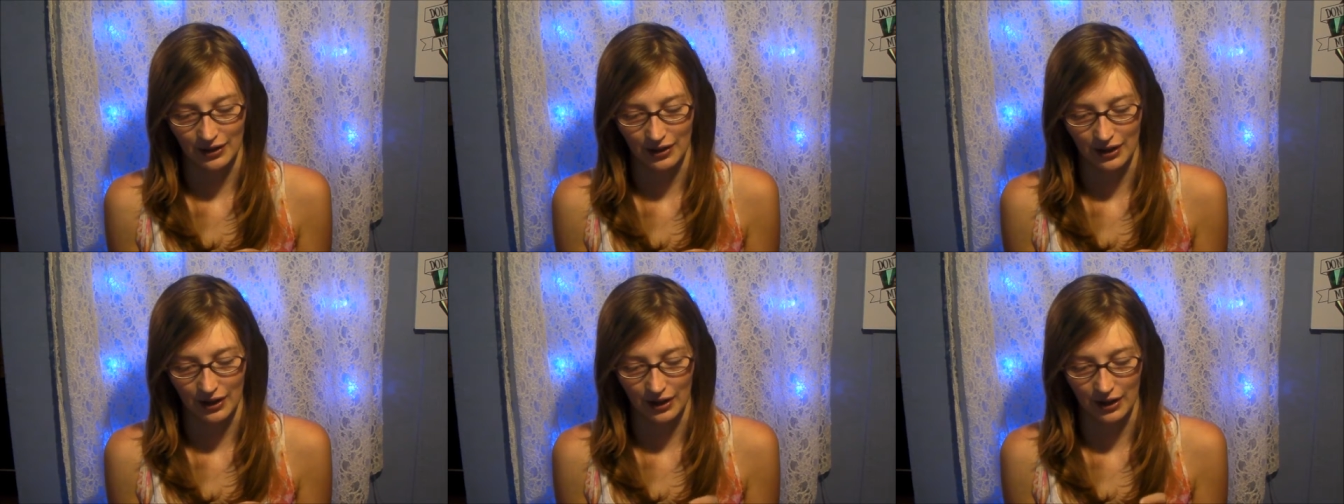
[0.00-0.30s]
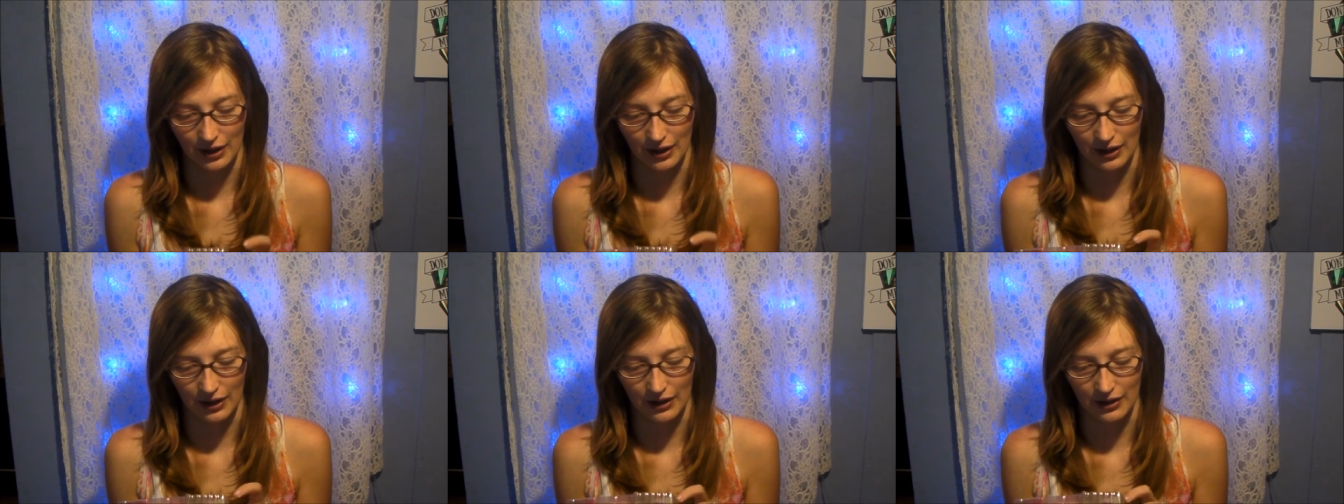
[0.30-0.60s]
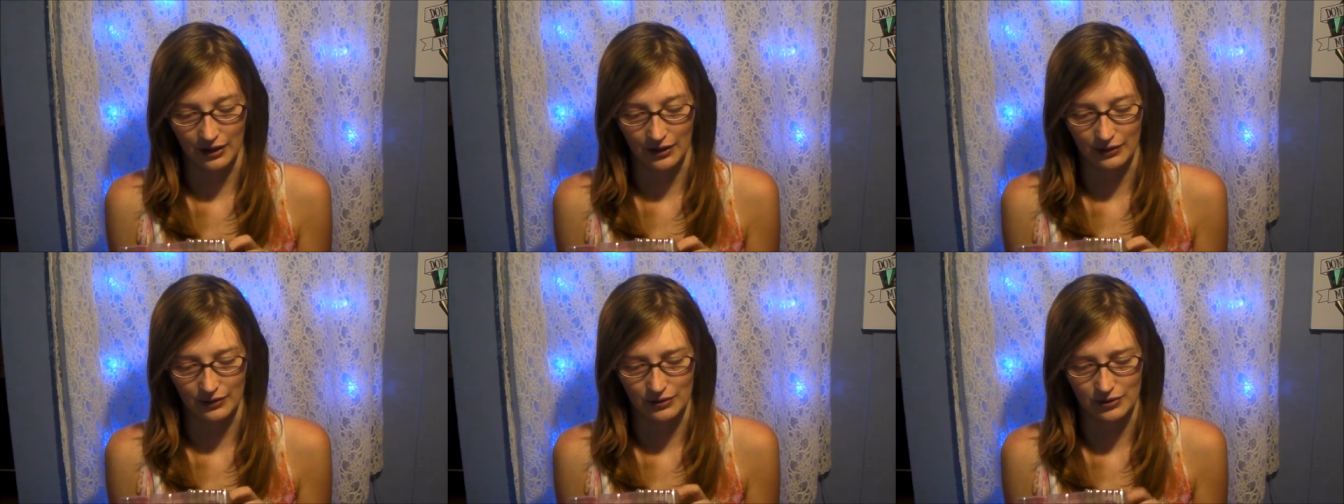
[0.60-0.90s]

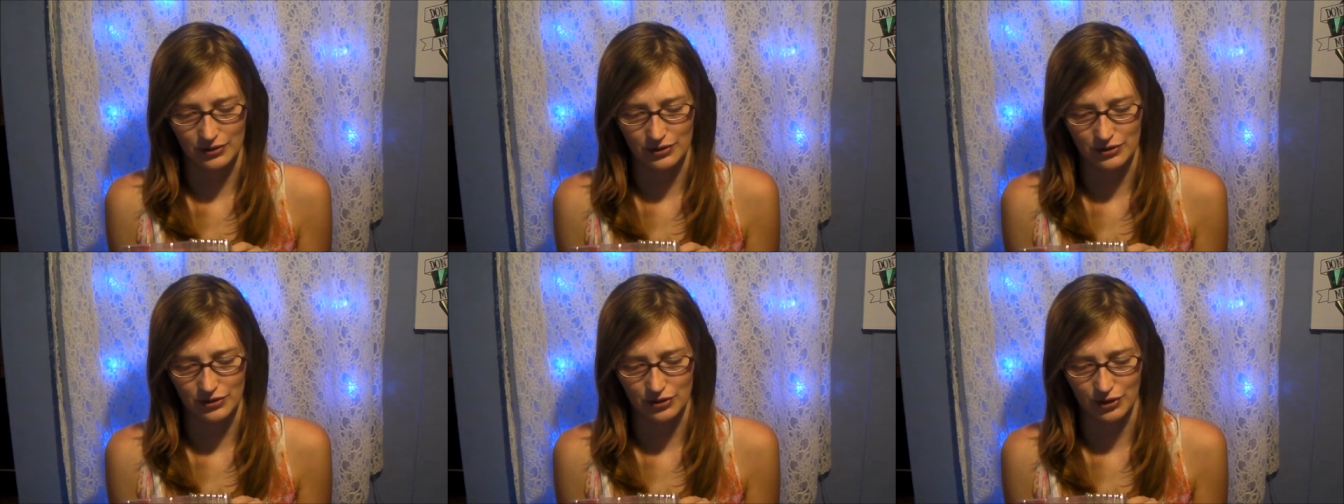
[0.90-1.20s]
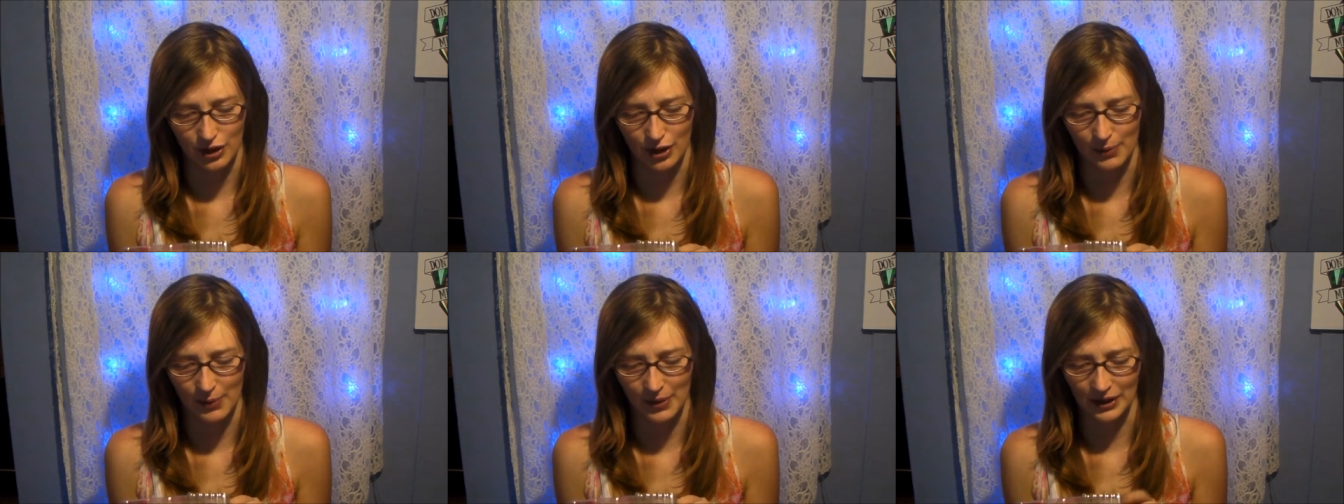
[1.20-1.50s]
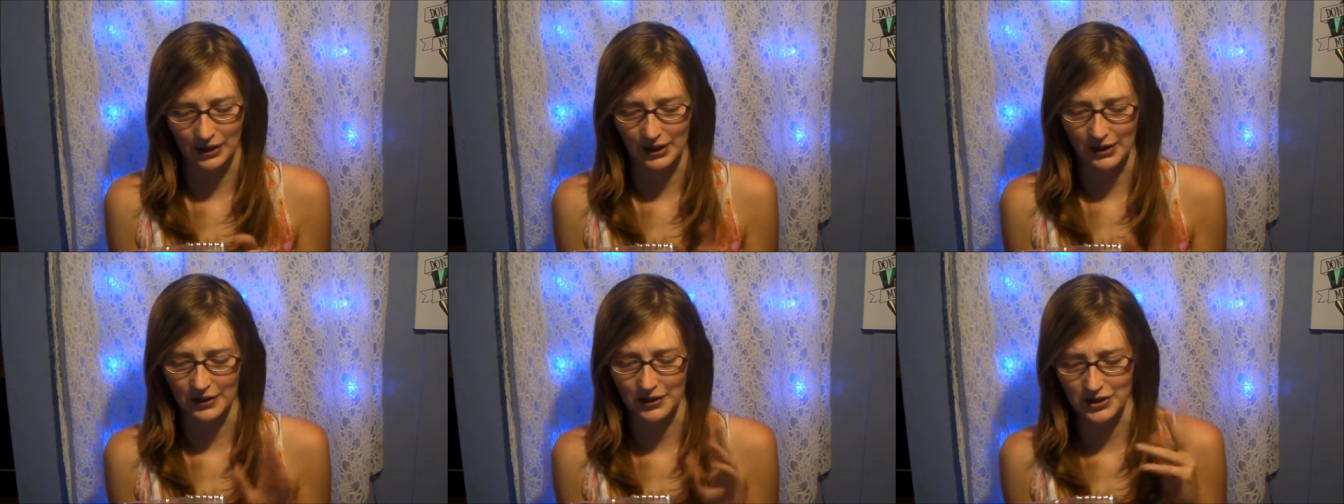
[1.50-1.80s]
uh,
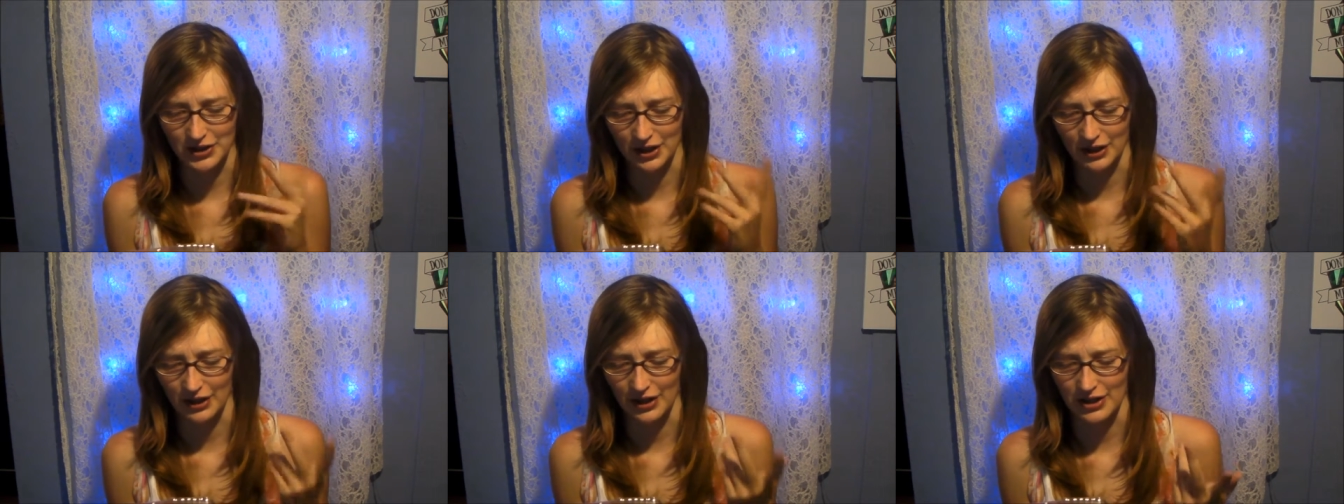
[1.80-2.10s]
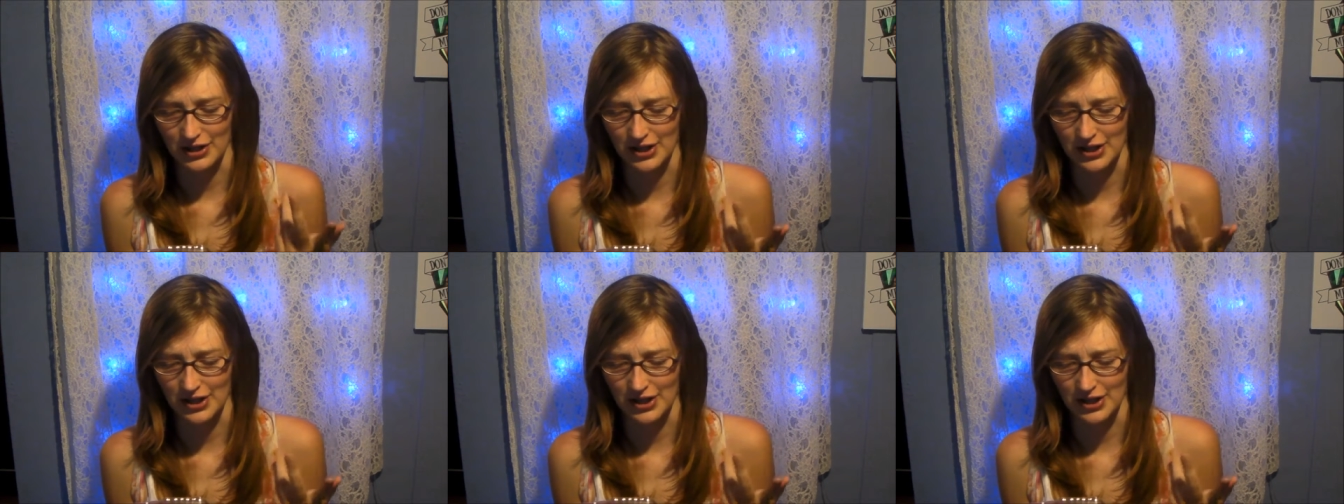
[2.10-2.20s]
strawberry or cherry